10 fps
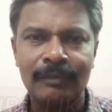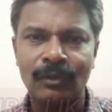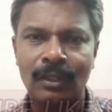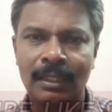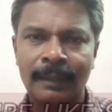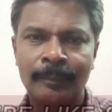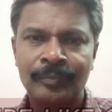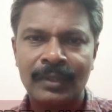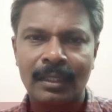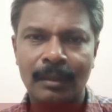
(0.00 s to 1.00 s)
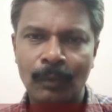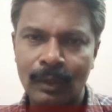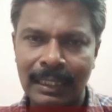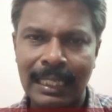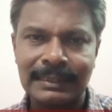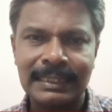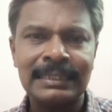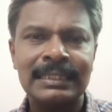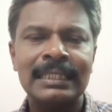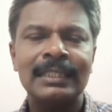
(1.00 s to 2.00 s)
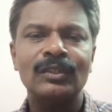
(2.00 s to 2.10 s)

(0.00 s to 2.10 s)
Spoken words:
for more classes.